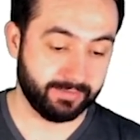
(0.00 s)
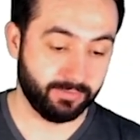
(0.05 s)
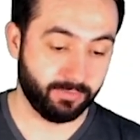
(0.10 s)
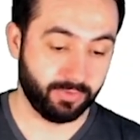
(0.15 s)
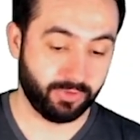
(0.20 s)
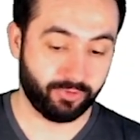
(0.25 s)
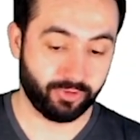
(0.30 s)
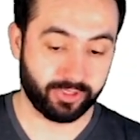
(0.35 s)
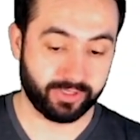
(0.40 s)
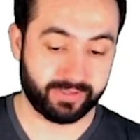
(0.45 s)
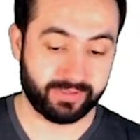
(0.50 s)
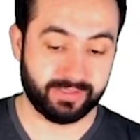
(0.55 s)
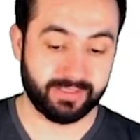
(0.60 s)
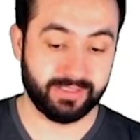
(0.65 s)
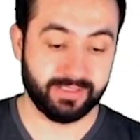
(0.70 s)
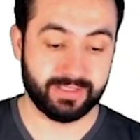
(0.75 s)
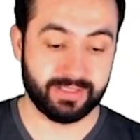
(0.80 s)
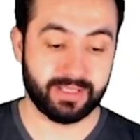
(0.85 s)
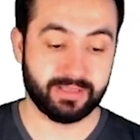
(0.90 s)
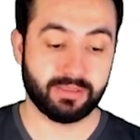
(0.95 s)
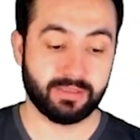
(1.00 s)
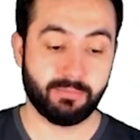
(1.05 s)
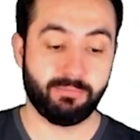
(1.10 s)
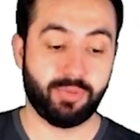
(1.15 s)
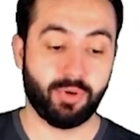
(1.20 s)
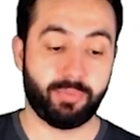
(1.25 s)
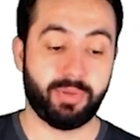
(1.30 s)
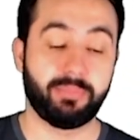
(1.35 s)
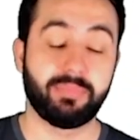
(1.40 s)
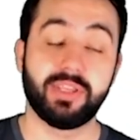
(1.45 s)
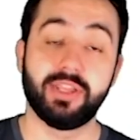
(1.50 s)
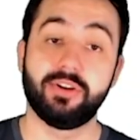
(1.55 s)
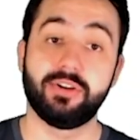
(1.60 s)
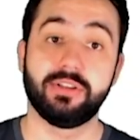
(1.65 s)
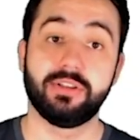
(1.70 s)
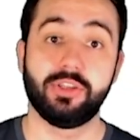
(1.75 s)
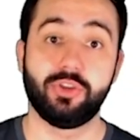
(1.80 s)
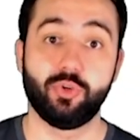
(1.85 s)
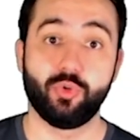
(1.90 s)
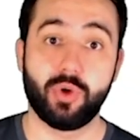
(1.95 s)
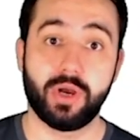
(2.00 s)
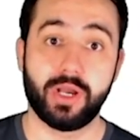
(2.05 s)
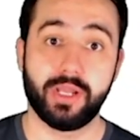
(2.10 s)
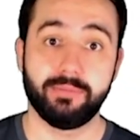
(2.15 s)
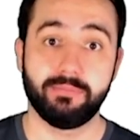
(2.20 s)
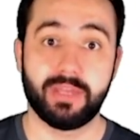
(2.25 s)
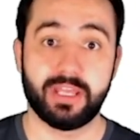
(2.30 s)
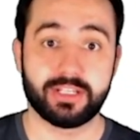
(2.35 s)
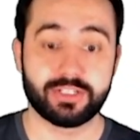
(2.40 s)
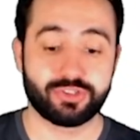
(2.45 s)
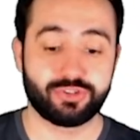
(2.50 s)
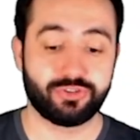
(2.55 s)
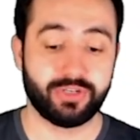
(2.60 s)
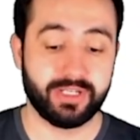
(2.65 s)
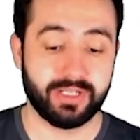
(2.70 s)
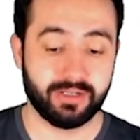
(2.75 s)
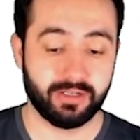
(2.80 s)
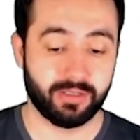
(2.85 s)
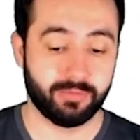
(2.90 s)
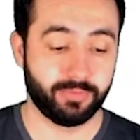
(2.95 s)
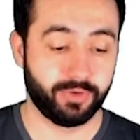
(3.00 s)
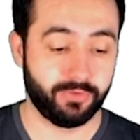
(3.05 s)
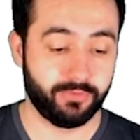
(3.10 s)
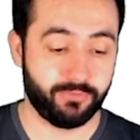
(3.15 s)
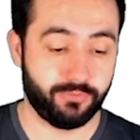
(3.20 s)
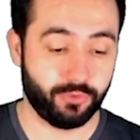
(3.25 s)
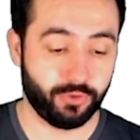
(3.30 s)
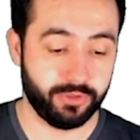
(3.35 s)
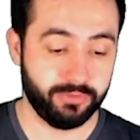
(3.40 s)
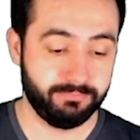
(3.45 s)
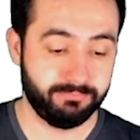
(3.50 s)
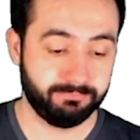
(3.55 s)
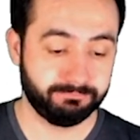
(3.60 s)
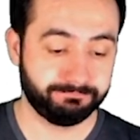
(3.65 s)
we're going to see that pop up here in the UI as training number 4.